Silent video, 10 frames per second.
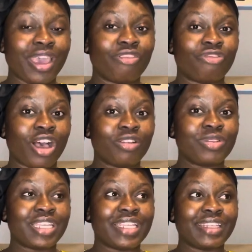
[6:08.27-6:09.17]
I
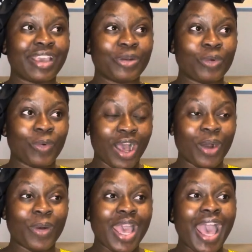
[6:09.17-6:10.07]
found it like, oh,
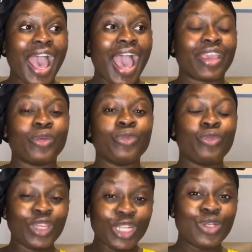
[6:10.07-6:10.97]
wow, I can
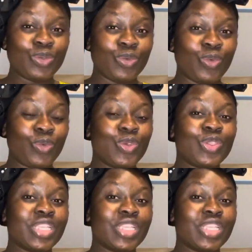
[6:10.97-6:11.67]
really do